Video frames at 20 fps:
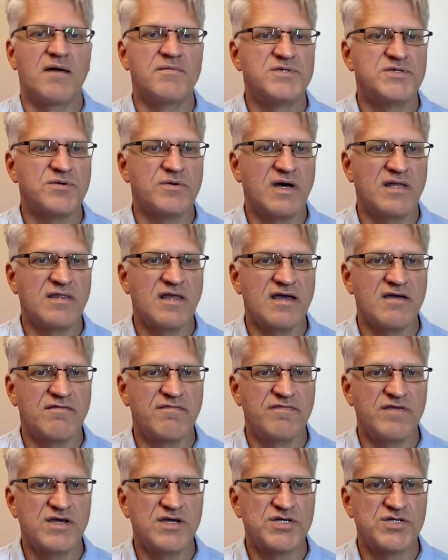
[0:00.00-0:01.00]
So unlike
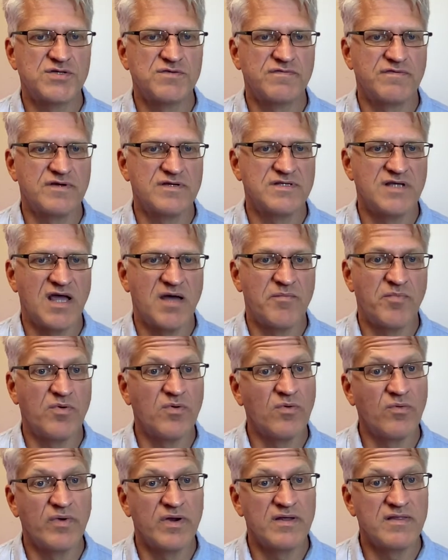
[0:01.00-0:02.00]
fish, for
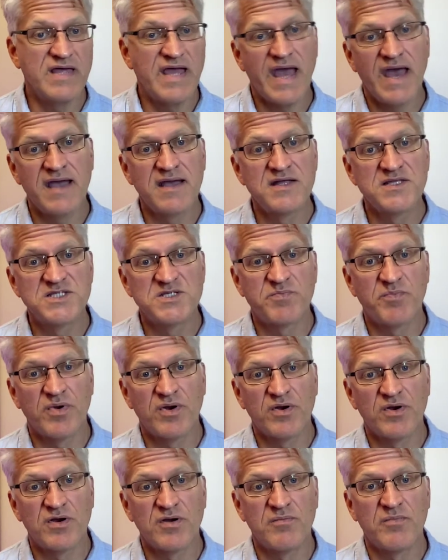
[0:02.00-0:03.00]
example, where the egg and
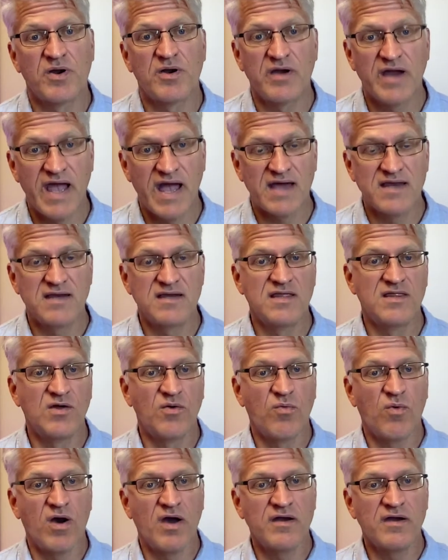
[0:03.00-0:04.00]
sperm are added in the
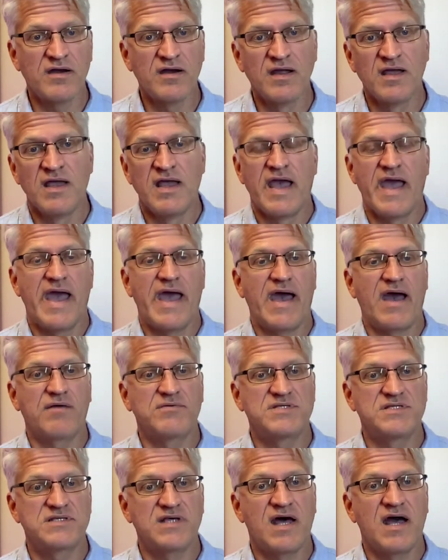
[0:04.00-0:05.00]
water
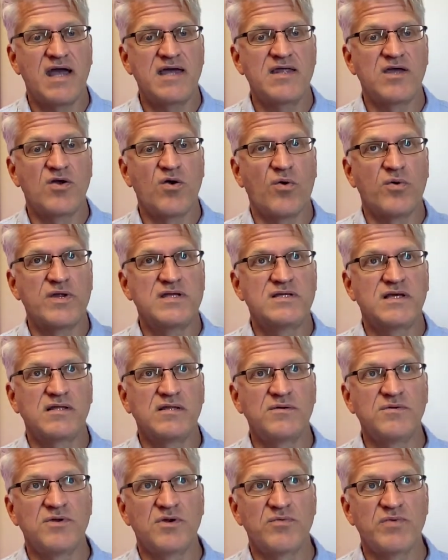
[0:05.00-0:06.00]
outside according to
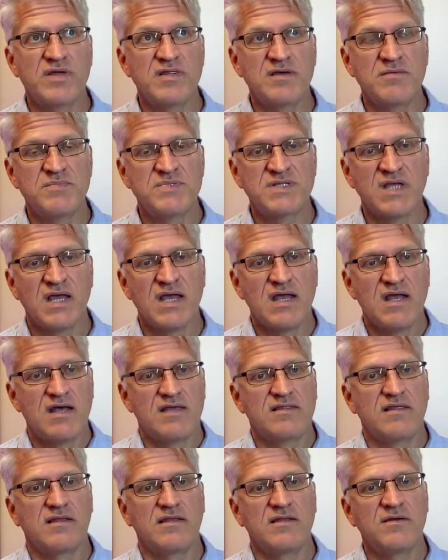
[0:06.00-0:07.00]
lunar rhythms,
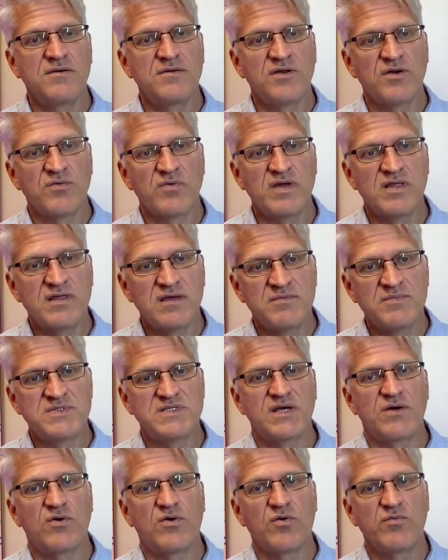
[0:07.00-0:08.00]
the
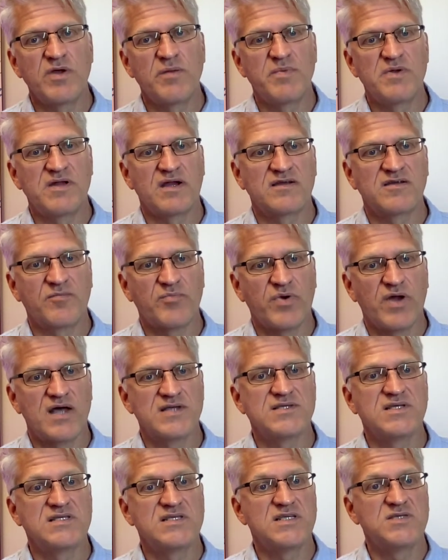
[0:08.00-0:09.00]
whole reproductive
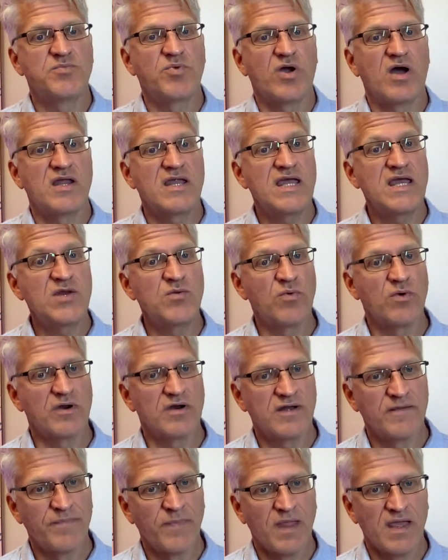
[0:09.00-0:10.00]
process is brought
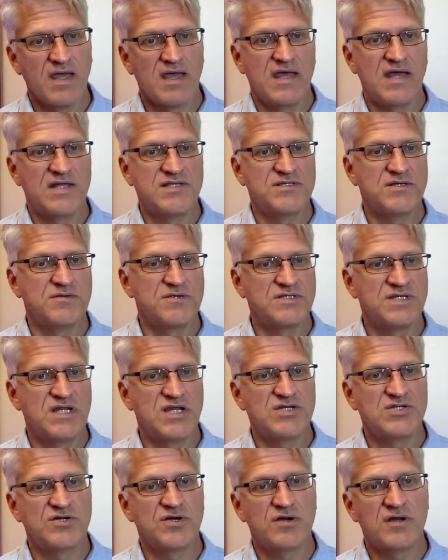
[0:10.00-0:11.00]
inward. And so there's
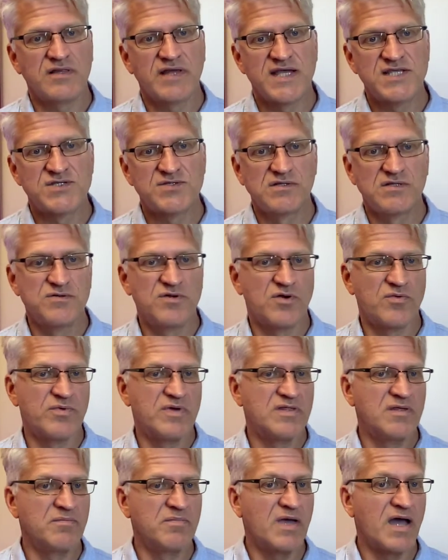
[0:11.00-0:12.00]
an internalized lunar
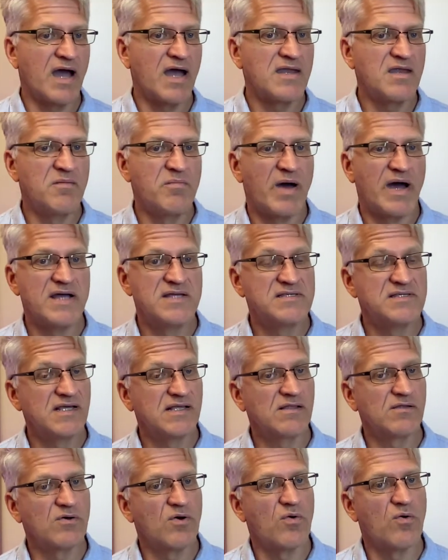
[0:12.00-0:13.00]
rhythm guided by
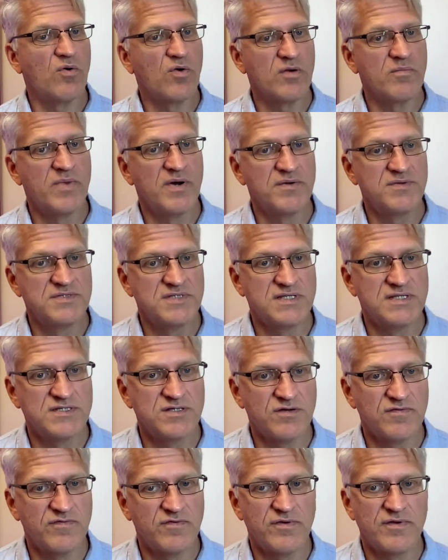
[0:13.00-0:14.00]
cyclical hormones and
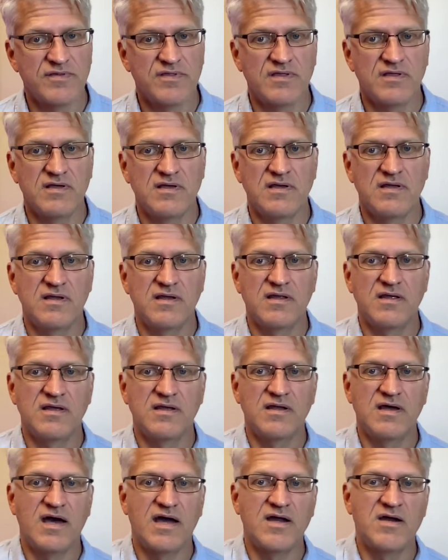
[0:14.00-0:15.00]
so forth in
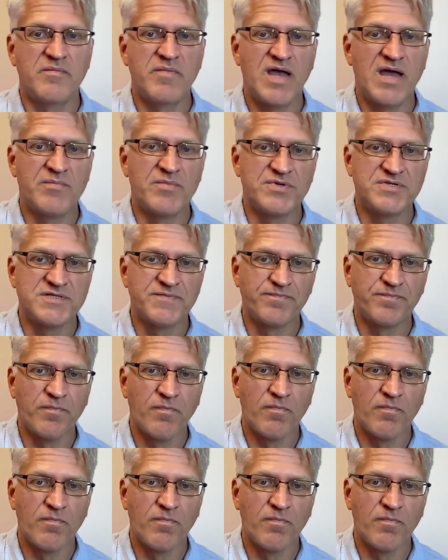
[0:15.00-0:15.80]
higher mammals.